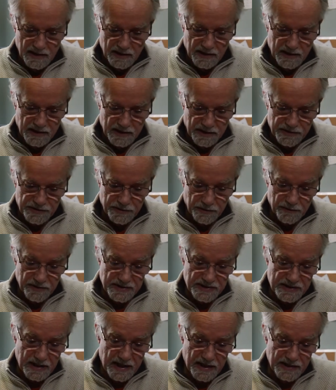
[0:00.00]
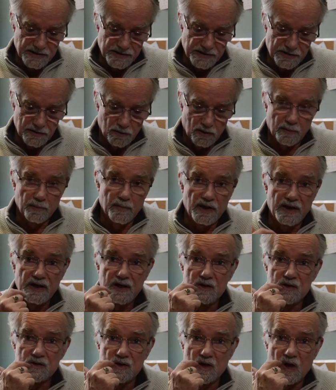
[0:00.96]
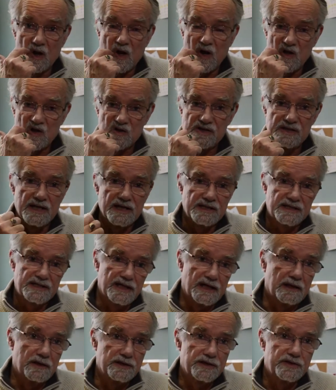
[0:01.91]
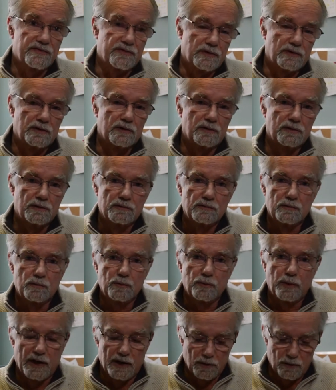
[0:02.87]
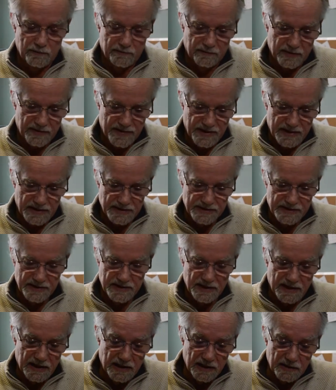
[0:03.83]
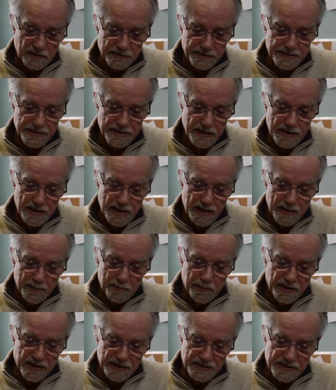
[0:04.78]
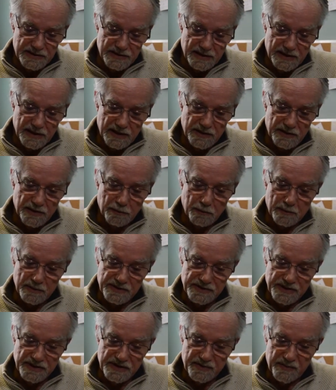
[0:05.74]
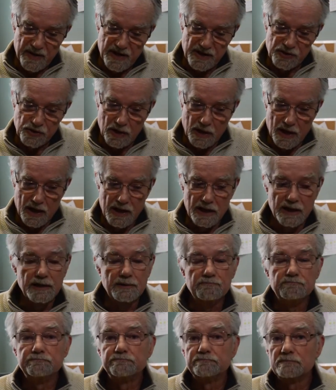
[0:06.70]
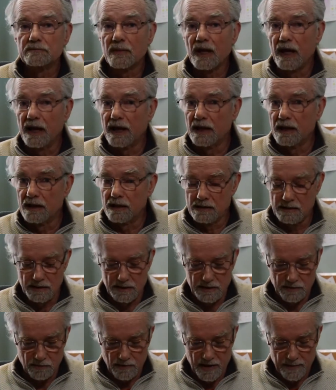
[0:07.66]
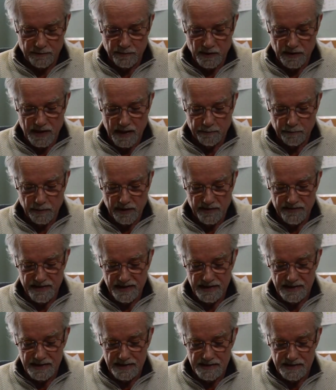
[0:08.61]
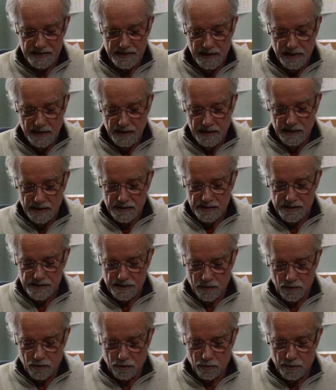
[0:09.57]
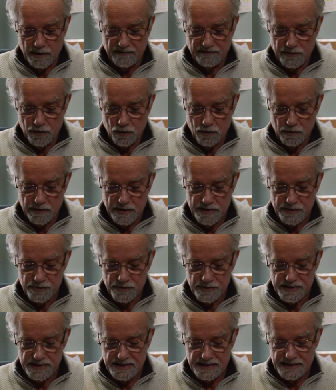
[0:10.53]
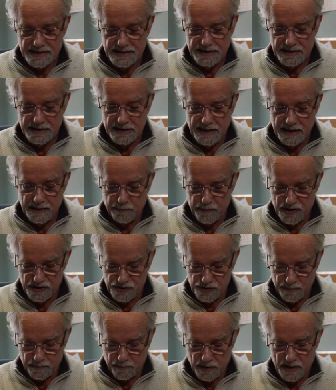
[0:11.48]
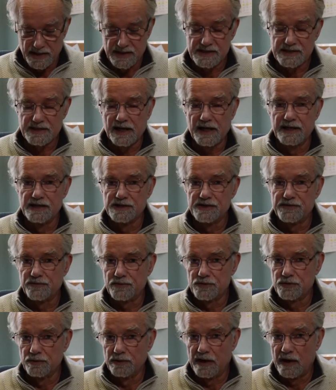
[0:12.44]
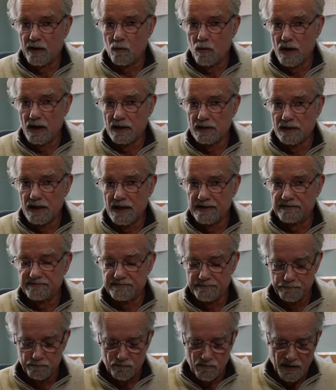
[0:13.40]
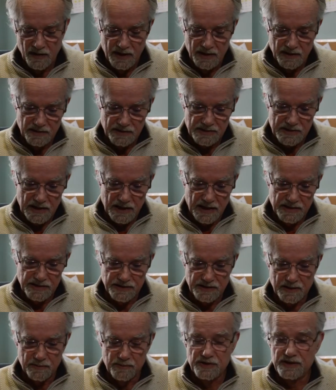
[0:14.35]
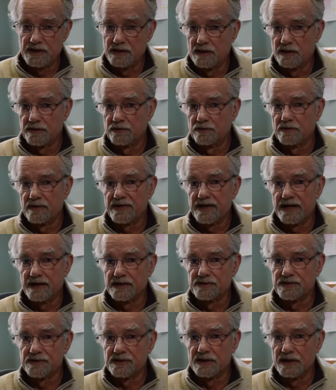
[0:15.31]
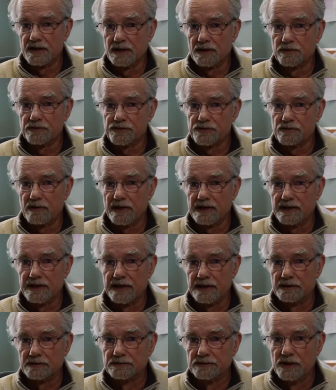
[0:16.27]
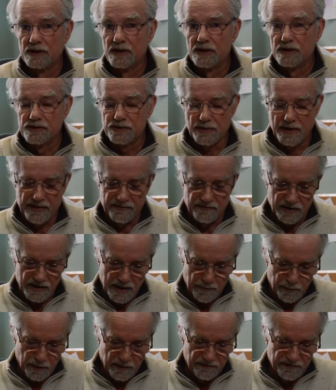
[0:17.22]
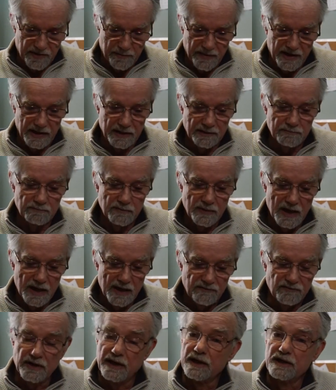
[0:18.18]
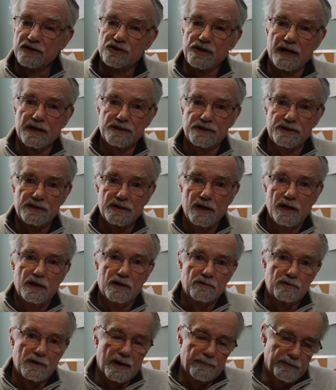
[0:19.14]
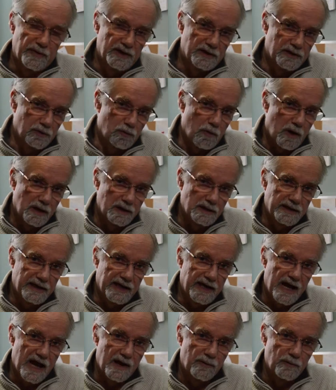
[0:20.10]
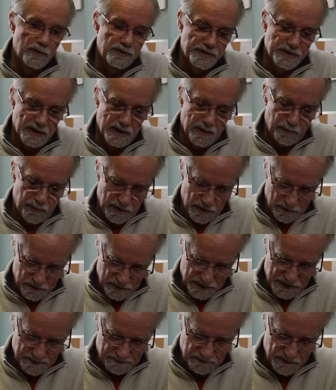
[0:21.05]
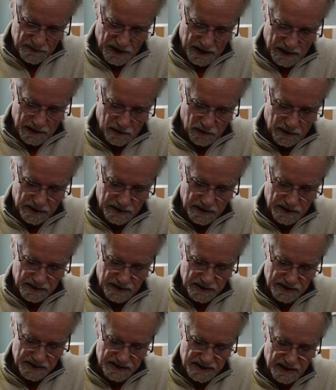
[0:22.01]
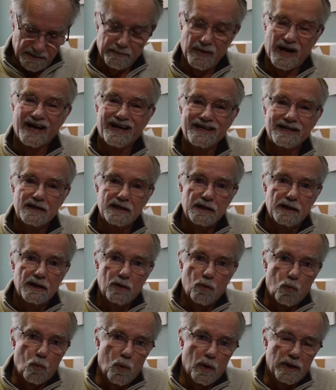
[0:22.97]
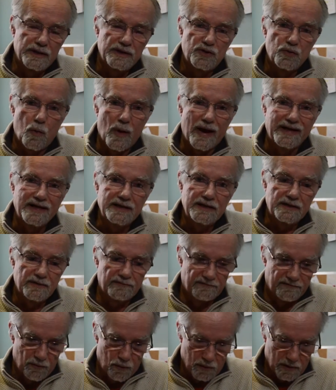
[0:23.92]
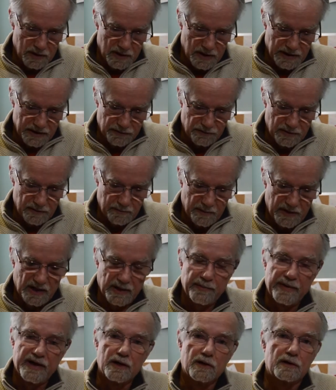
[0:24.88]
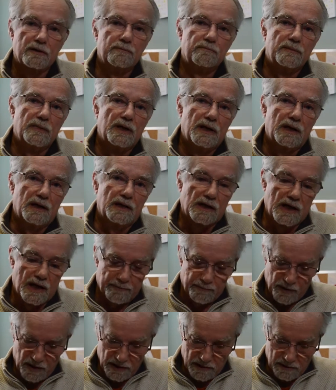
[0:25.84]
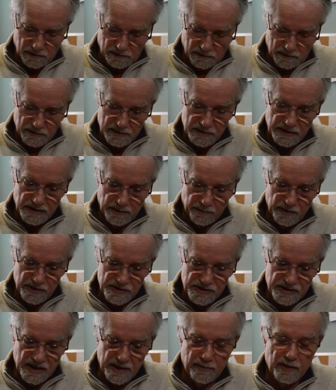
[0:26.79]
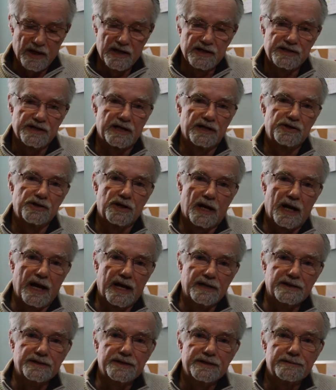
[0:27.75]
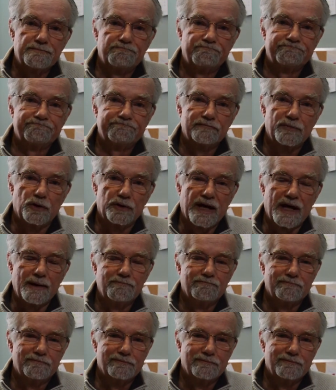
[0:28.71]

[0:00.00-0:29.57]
Uh, so this lens normally is a lens that sells for well over a thousand dollars but uh, there was a special on and I uh, grabbed a couple of these so if you're interested in a budget priced lens for doing wildlife this lens comes in under $1,000 right now. So I have a couple of them in. If you get a chance, drop into Quality Cameras and Computers, take a look at the Sigma 120 to 400 millimeter optical image stabilization lens. Okay?